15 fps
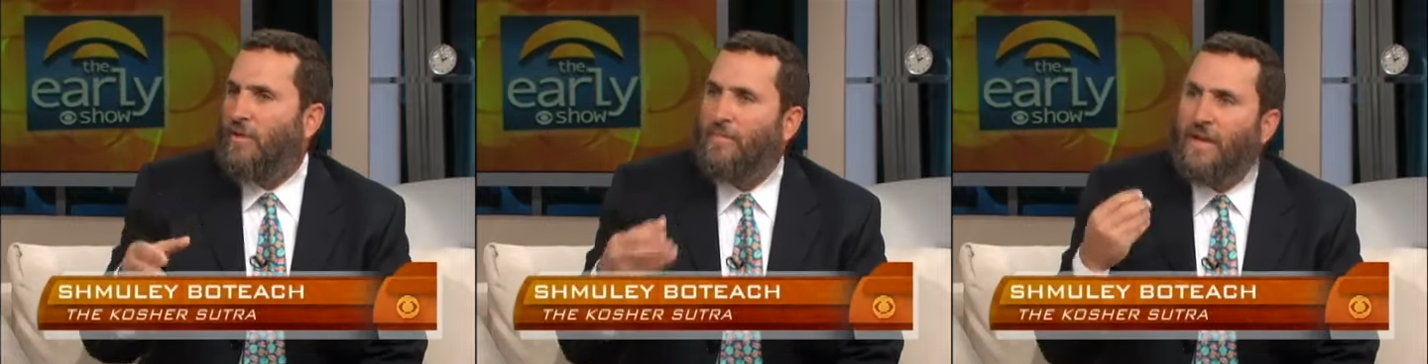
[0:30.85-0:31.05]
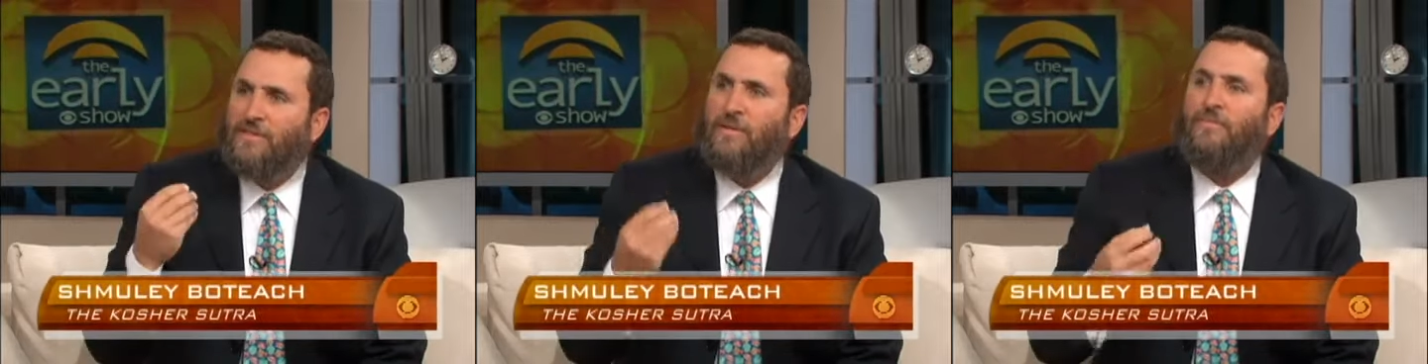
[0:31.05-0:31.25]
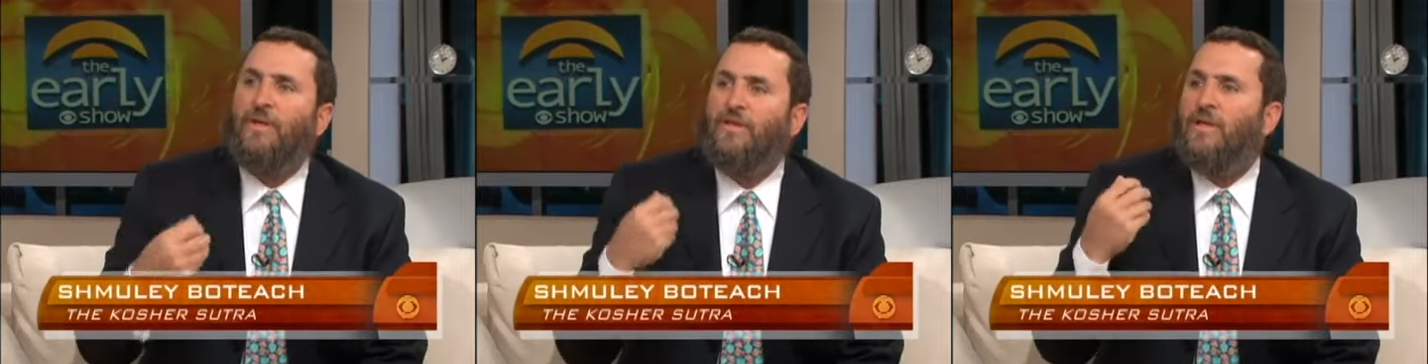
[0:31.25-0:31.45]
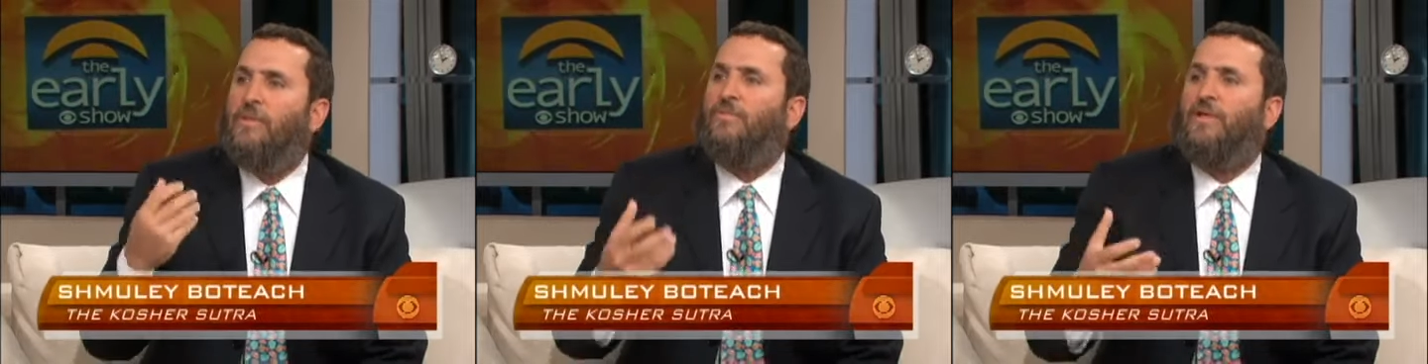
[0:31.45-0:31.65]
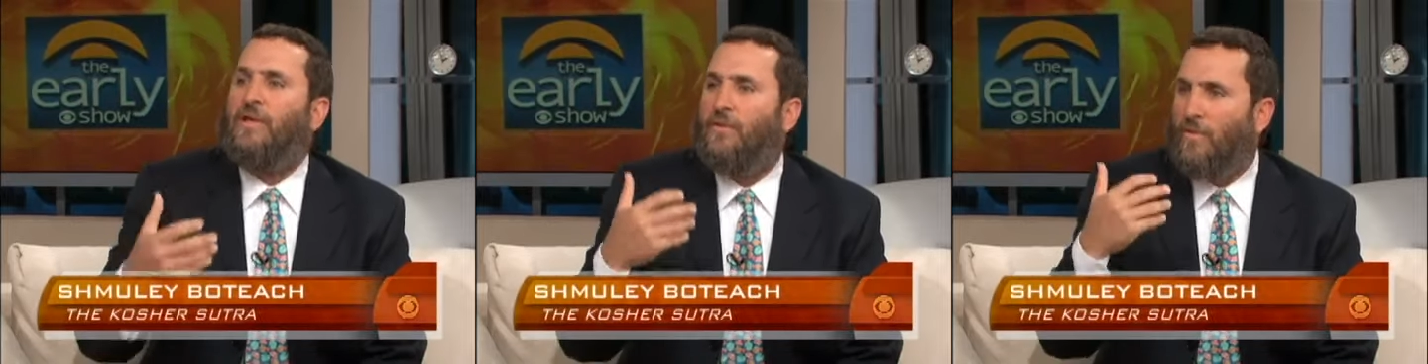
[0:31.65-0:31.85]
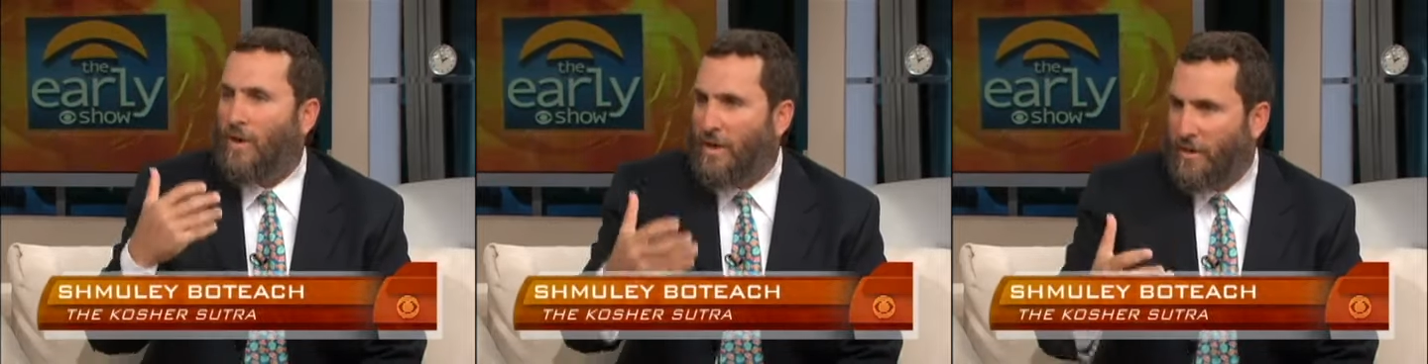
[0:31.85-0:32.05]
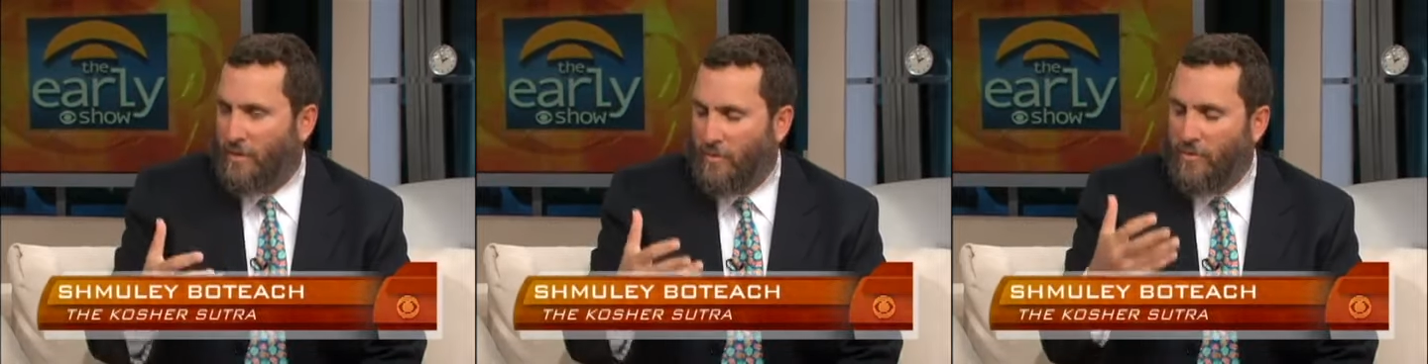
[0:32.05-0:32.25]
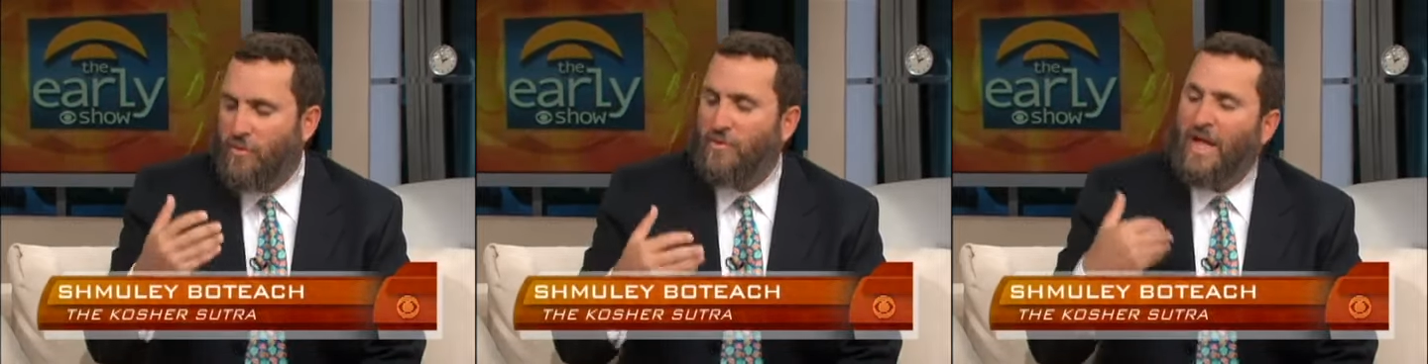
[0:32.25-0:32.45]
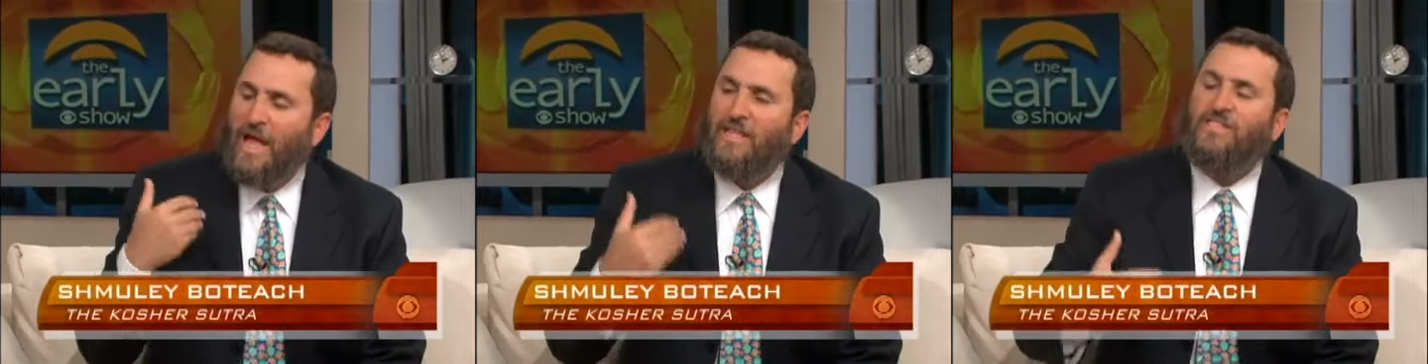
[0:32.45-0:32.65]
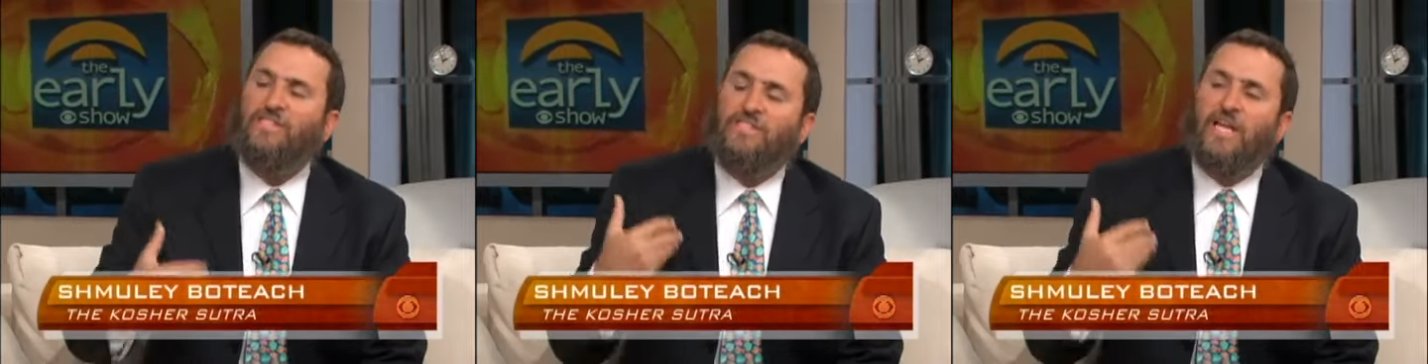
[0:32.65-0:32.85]
It makes something deeply erotic. When you
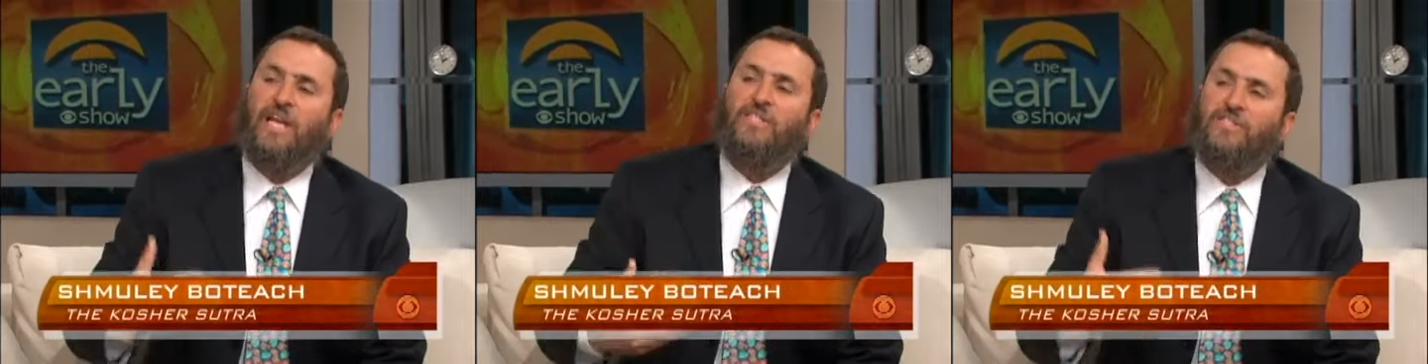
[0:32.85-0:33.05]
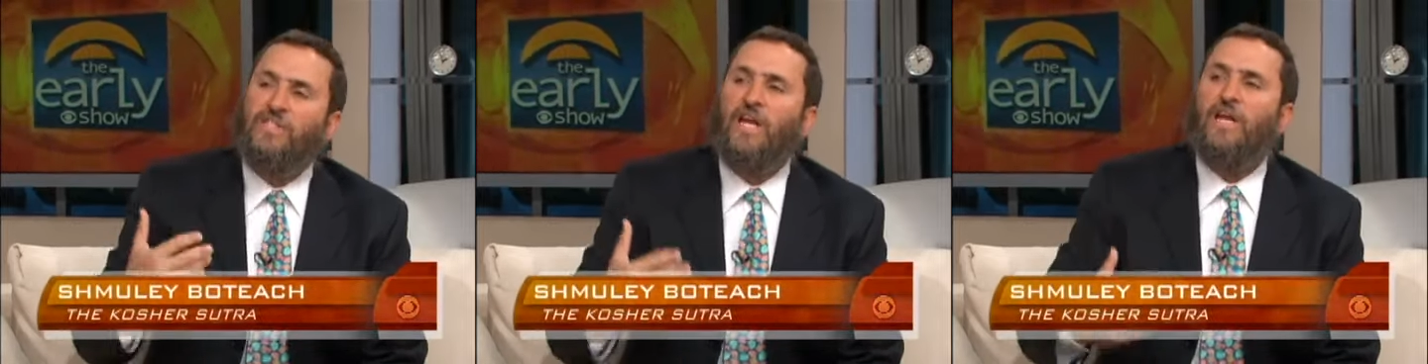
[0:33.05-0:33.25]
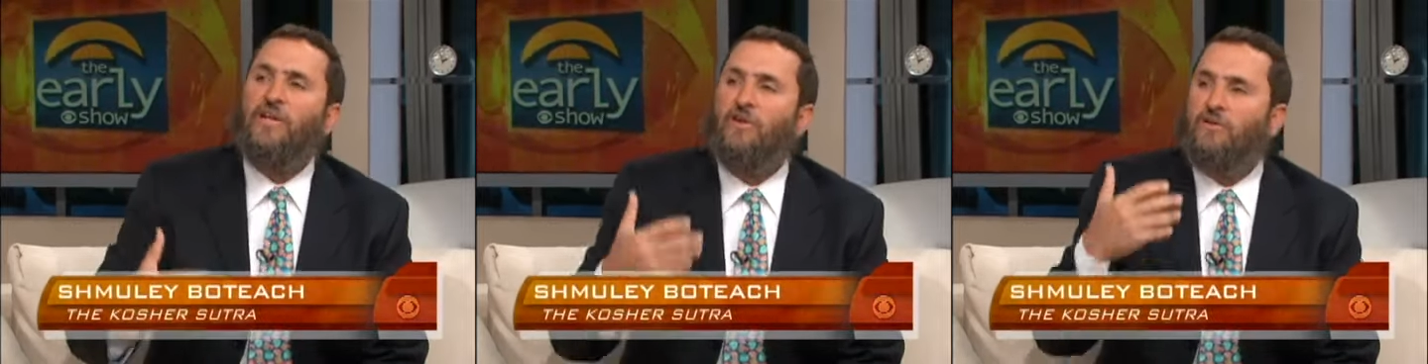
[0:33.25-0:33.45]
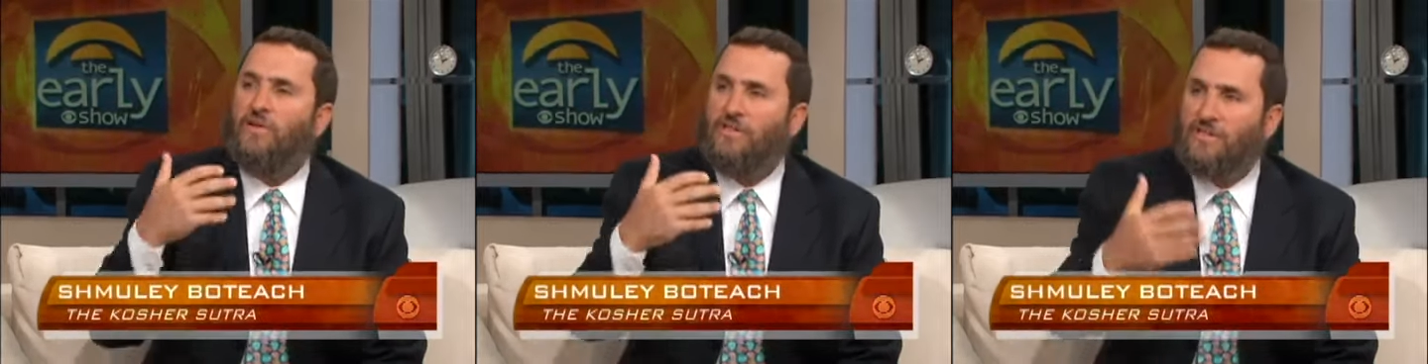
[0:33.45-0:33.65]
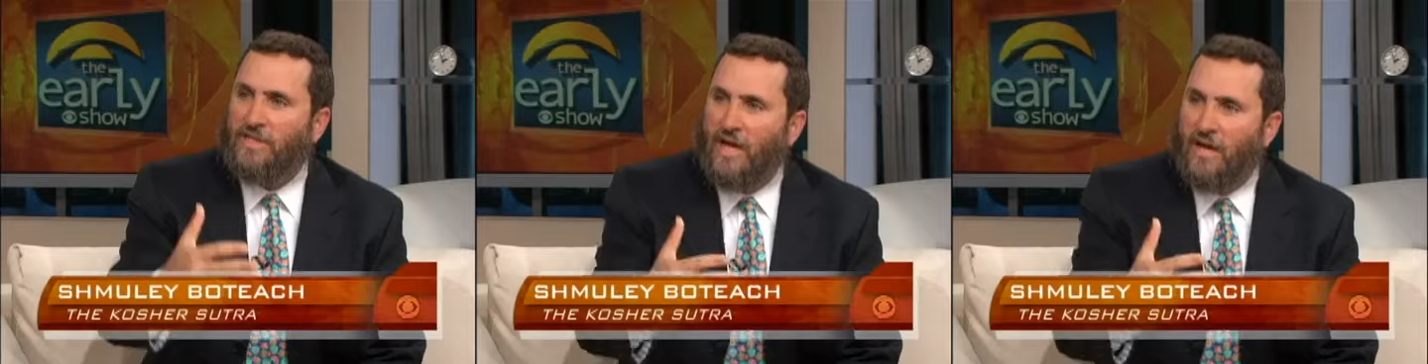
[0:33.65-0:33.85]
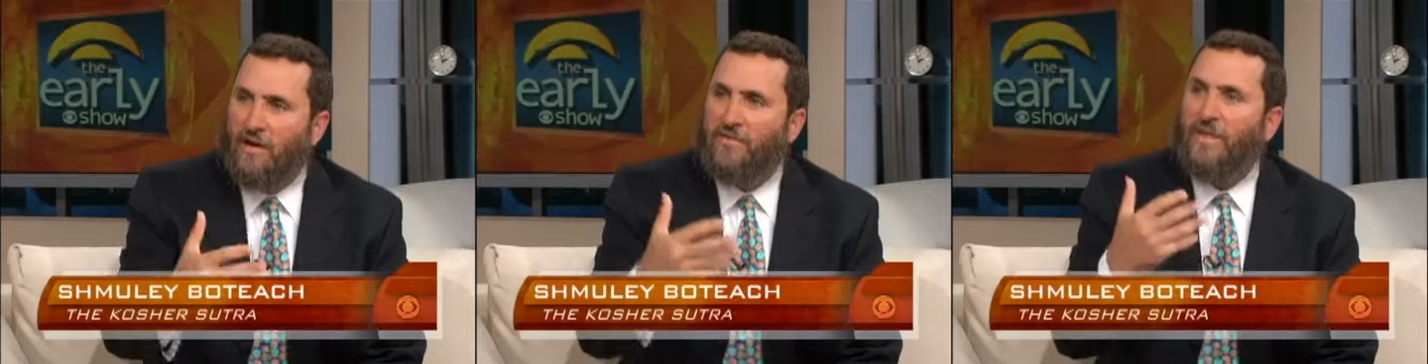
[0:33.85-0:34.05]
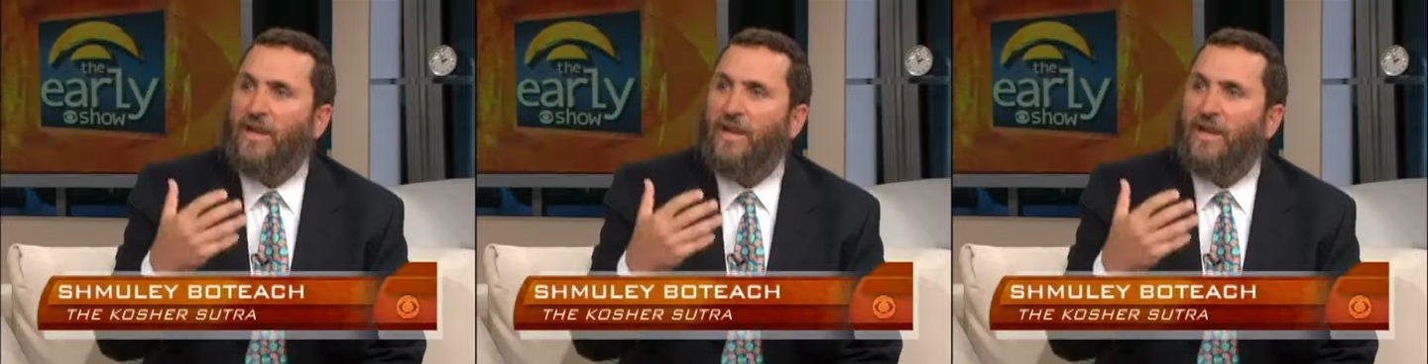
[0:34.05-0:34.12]
can't satiate your desire,